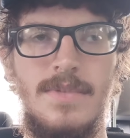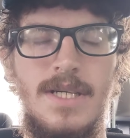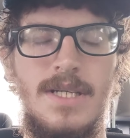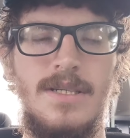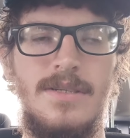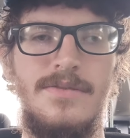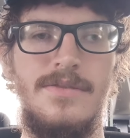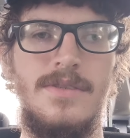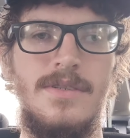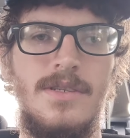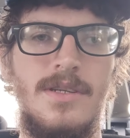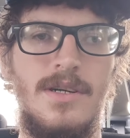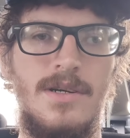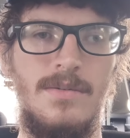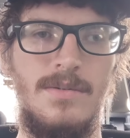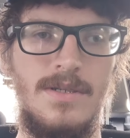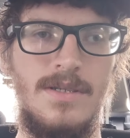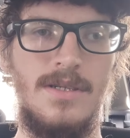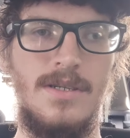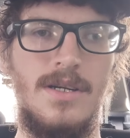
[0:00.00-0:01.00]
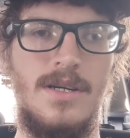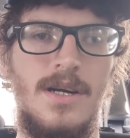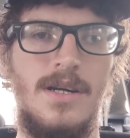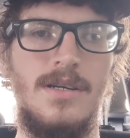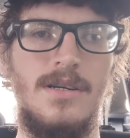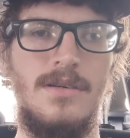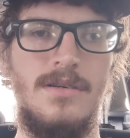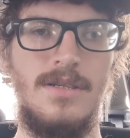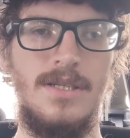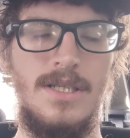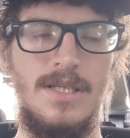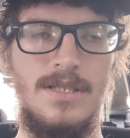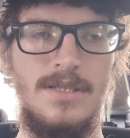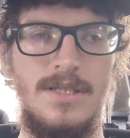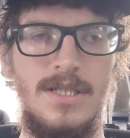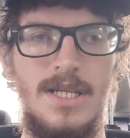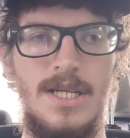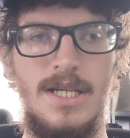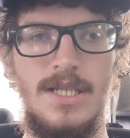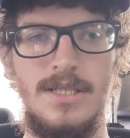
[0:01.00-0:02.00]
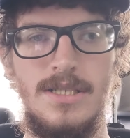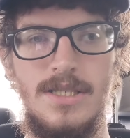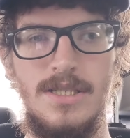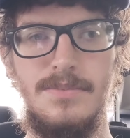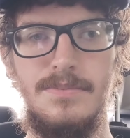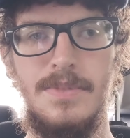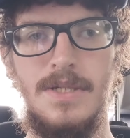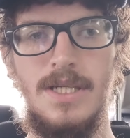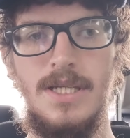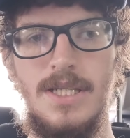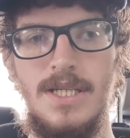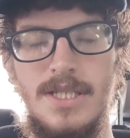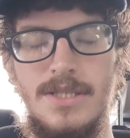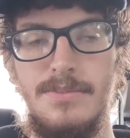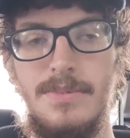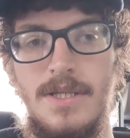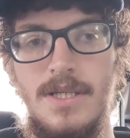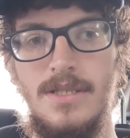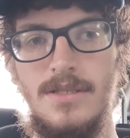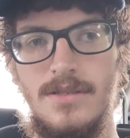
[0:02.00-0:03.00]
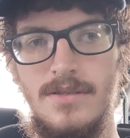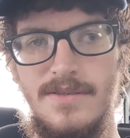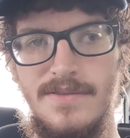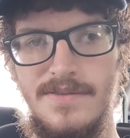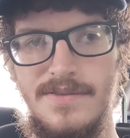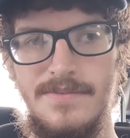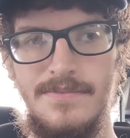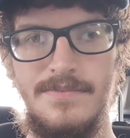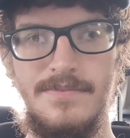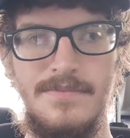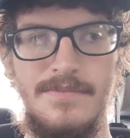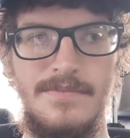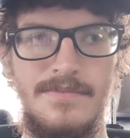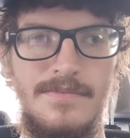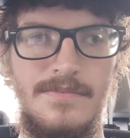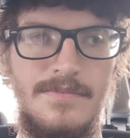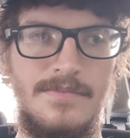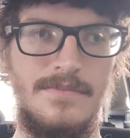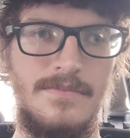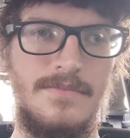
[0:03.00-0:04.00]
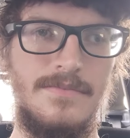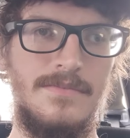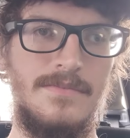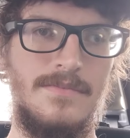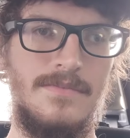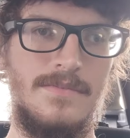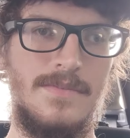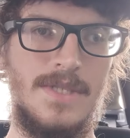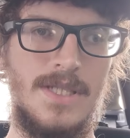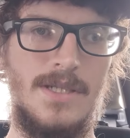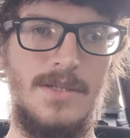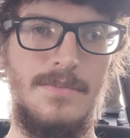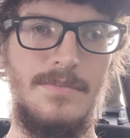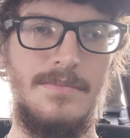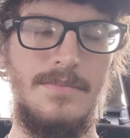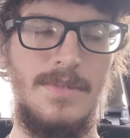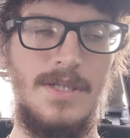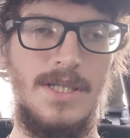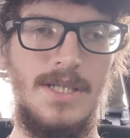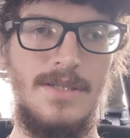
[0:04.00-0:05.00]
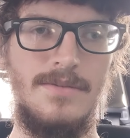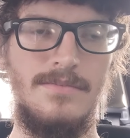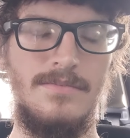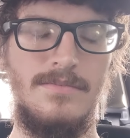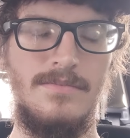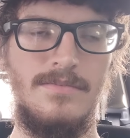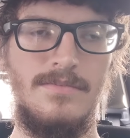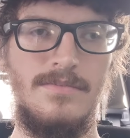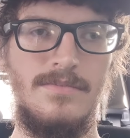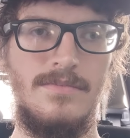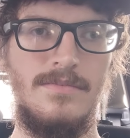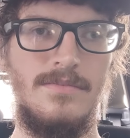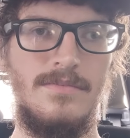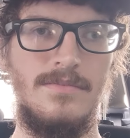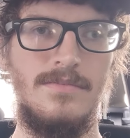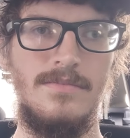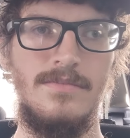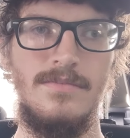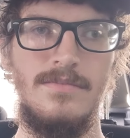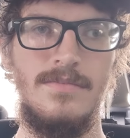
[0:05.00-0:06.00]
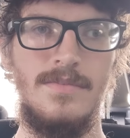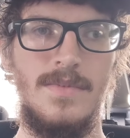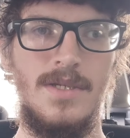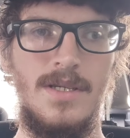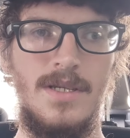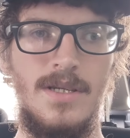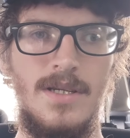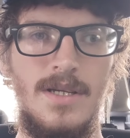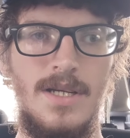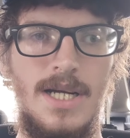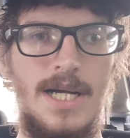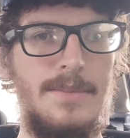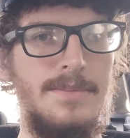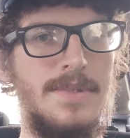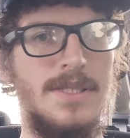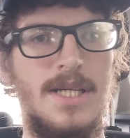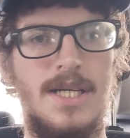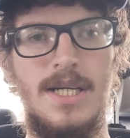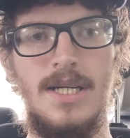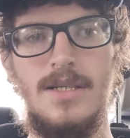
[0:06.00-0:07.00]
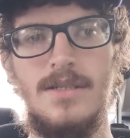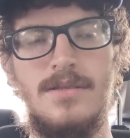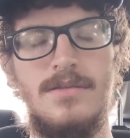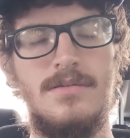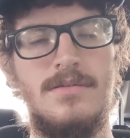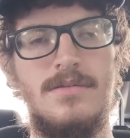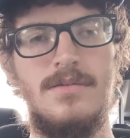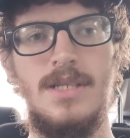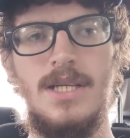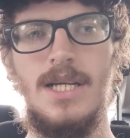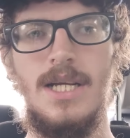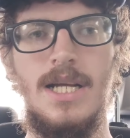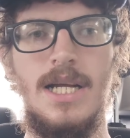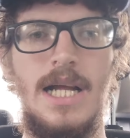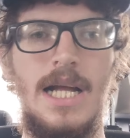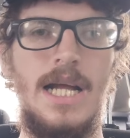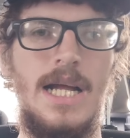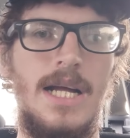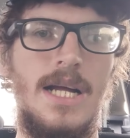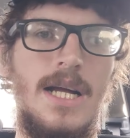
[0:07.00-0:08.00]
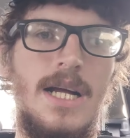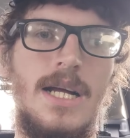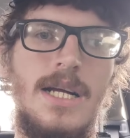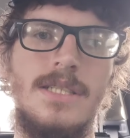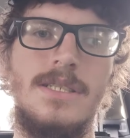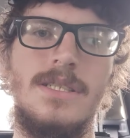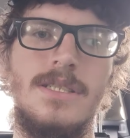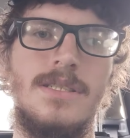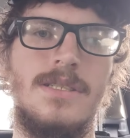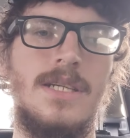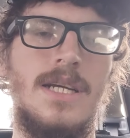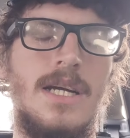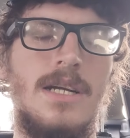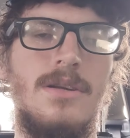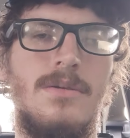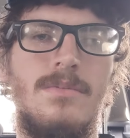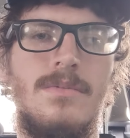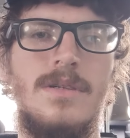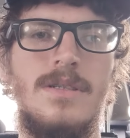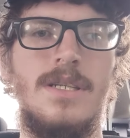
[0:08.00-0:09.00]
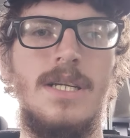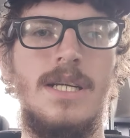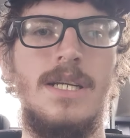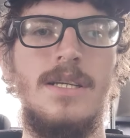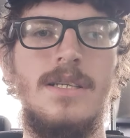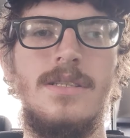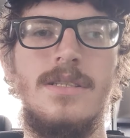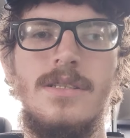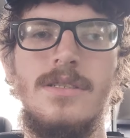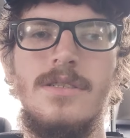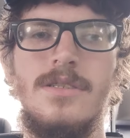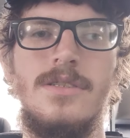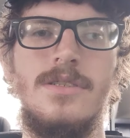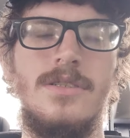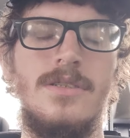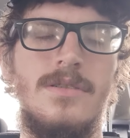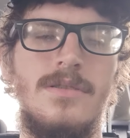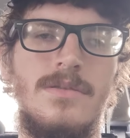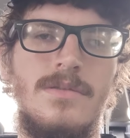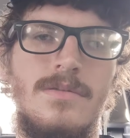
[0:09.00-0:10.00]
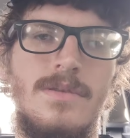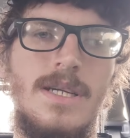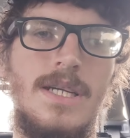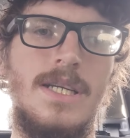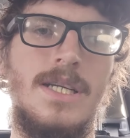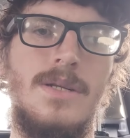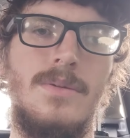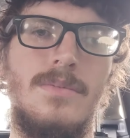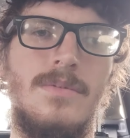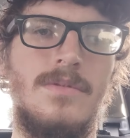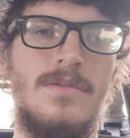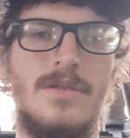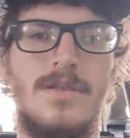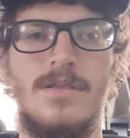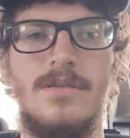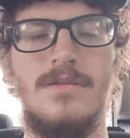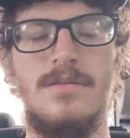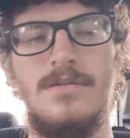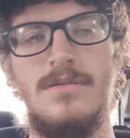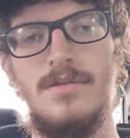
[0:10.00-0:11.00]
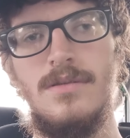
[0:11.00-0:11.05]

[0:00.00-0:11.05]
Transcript: And if you know what a car note is, yes, it's big, expensive. But I'm tired. I, I, just, I don't want anything to do anymore